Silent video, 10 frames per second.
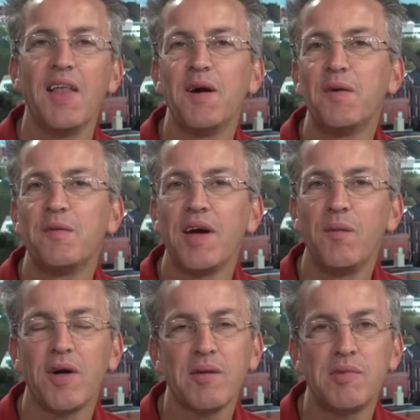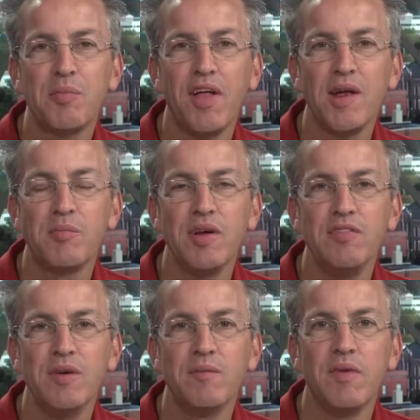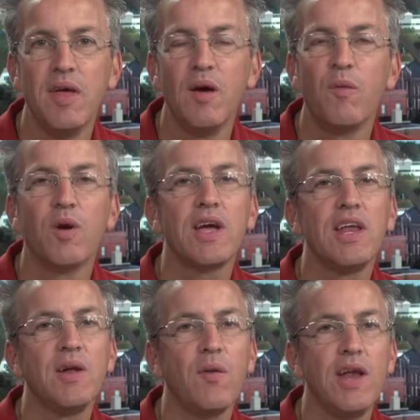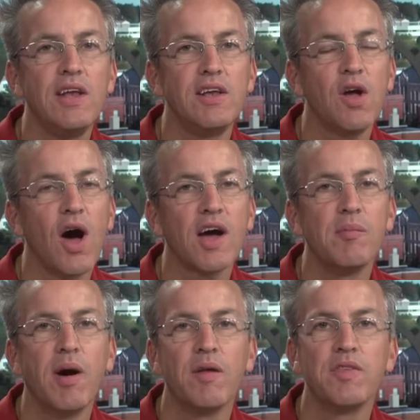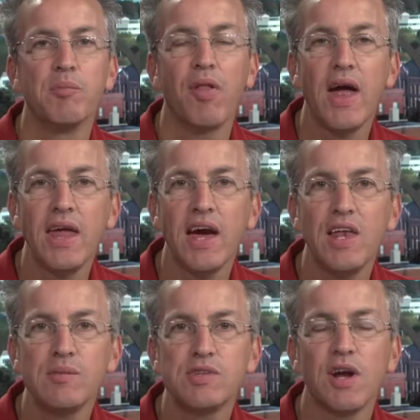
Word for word: Hello and welcome to Planning Preview. We're getting ready to talk about the planning items